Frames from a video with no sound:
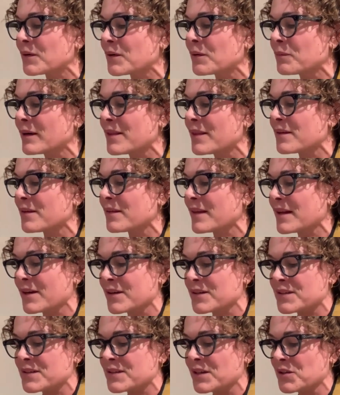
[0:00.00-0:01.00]
or whether they
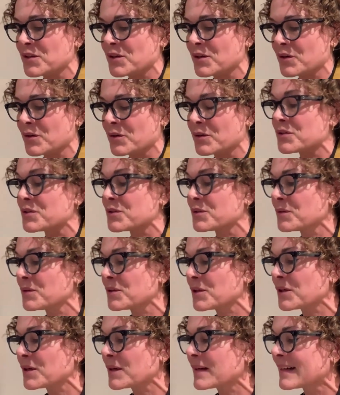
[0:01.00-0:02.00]
are senior or
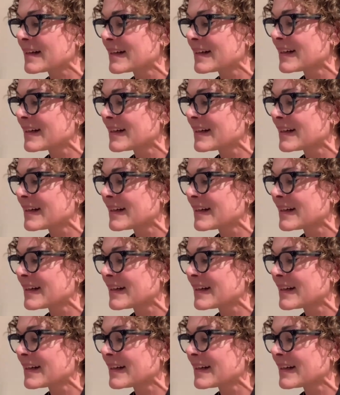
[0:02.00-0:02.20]
junior.